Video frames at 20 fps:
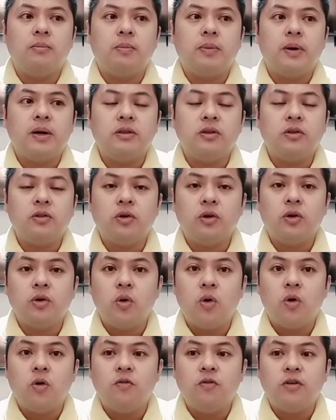
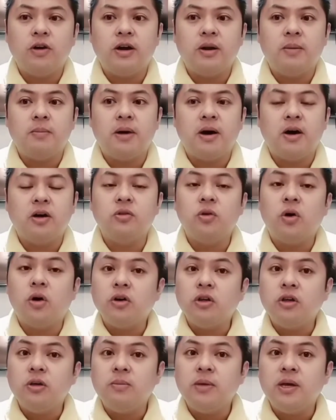pag-turnover ng mga
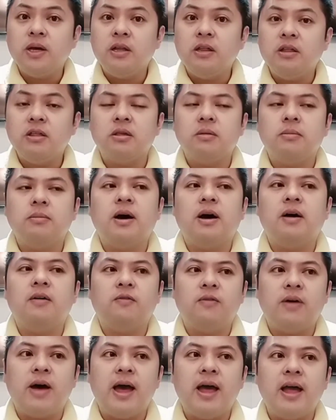documents, mga
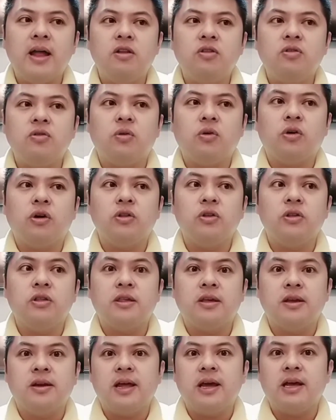files, or dun
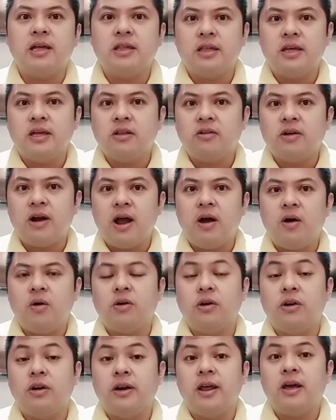sa next in rank,
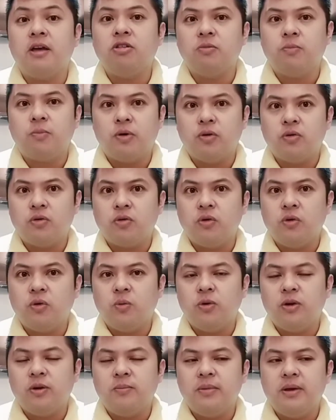or the next person
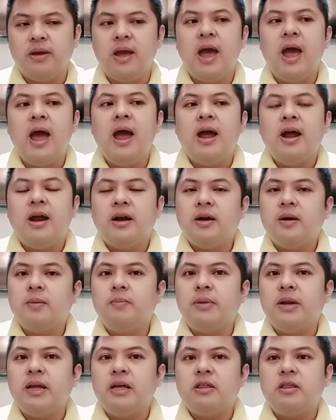who will be
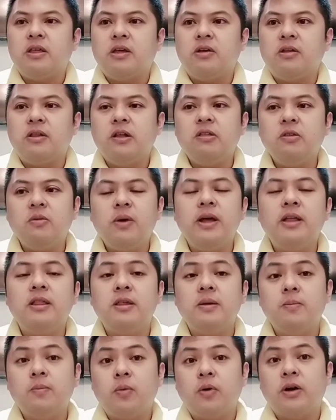replacing it. That's why
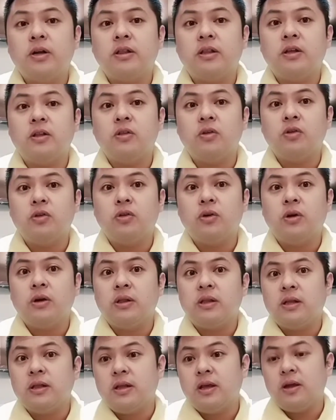it's important yung
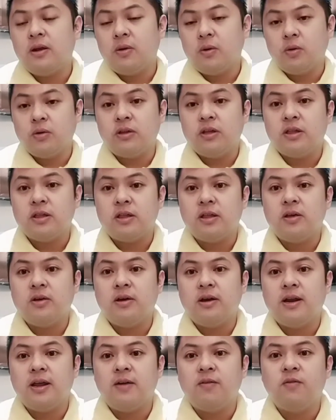30-day notice
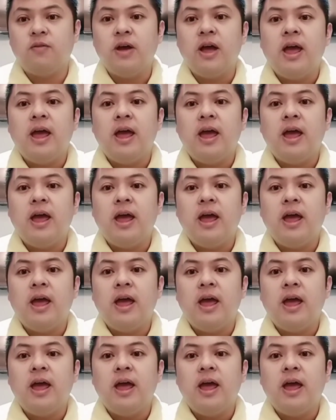na yun. If